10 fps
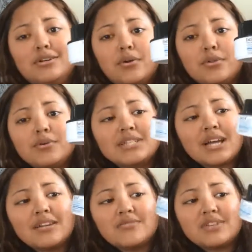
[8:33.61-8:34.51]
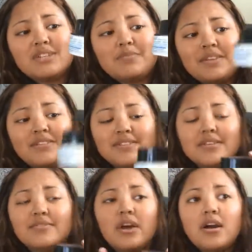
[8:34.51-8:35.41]
Although it's kind of
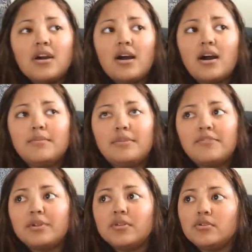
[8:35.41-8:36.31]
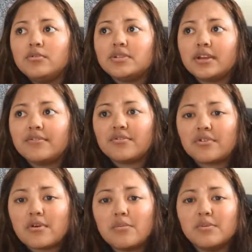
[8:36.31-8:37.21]
expensive, I've been using it
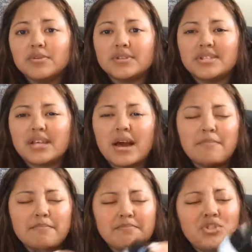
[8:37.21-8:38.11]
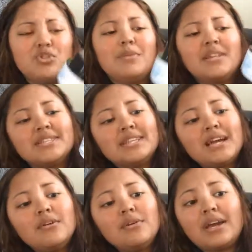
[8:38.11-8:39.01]
for almost 2 months
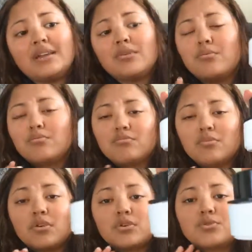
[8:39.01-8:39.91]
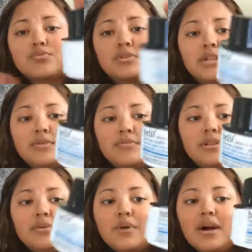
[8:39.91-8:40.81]
now, and it works really,
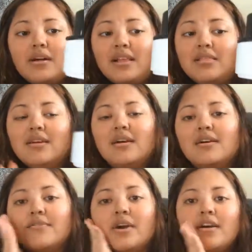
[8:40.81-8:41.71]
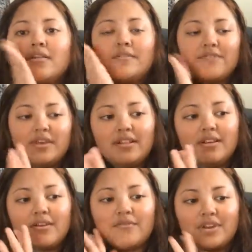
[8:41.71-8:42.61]
really well. I love the
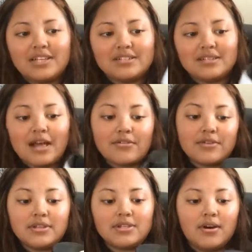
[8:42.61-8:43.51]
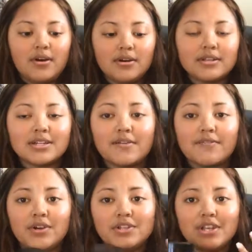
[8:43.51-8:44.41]
feeling of when I slather this on, because it
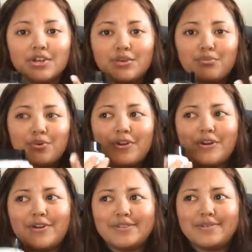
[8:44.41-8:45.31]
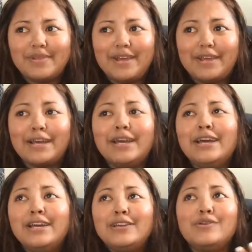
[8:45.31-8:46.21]
feels like you're putting on some, like,
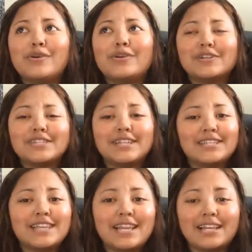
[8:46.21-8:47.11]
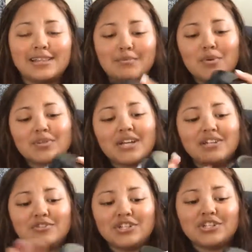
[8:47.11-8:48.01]
you know, your skin is getting the most
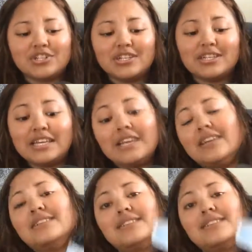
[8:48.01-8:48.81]
hydration it needs.